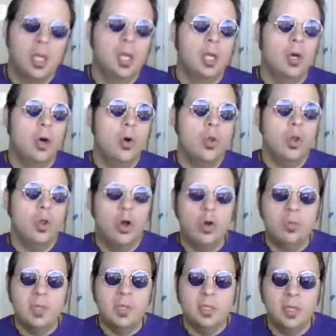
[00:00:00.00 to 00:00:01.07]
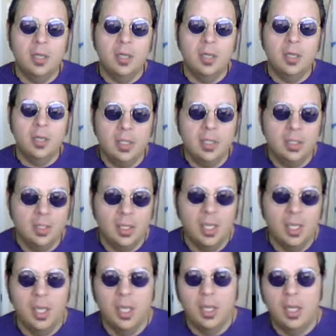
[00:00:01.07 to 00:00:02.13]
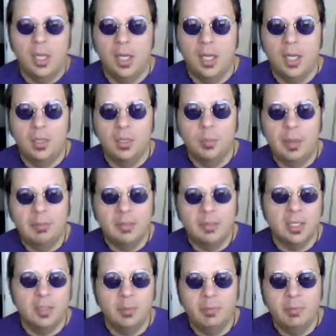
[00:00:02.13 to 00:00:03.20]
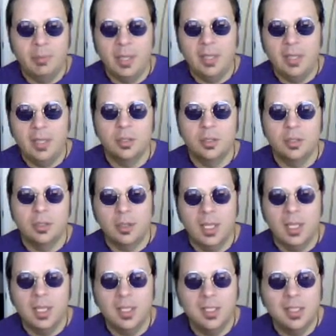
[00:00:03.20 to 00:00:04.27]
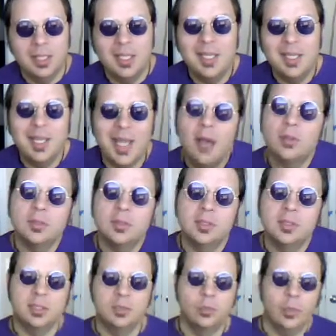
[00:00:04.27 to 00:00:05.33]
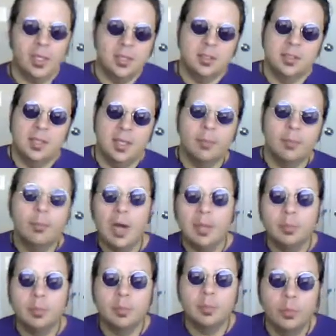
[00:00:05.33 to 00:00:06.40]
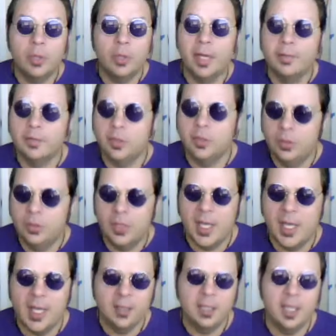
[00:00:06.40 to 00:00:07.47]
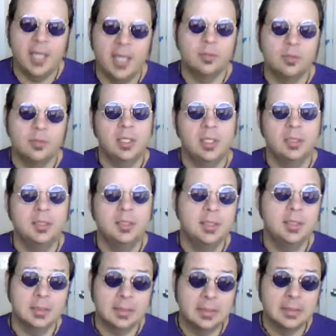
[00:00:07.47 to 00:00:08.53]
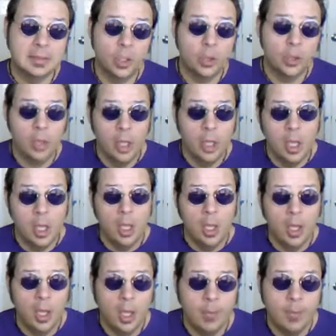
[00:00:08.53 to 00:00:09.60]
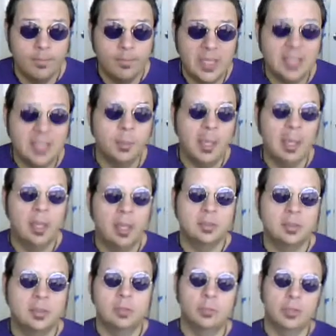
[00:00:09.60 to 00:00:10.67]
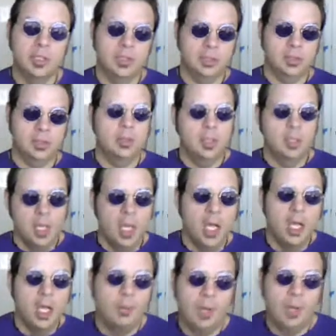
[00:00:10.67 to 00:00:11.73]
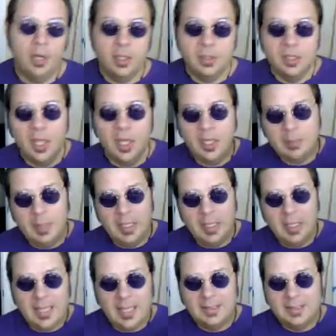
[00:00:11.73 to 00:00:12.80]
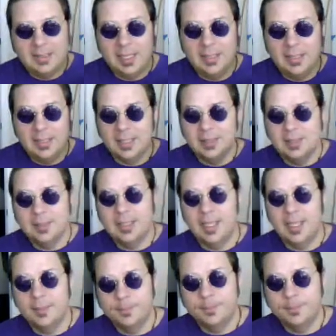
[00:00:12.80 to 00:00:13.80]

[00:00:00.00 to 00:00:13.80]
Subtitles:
Oklahoma, they're not going to beat. They're probably not going to beat Baylor. They could eke out 6 wins, and probably will have to do that at the last week of the season. So, that's my long-term prediction. Well, I already talked about Kansas State and Texas Tech.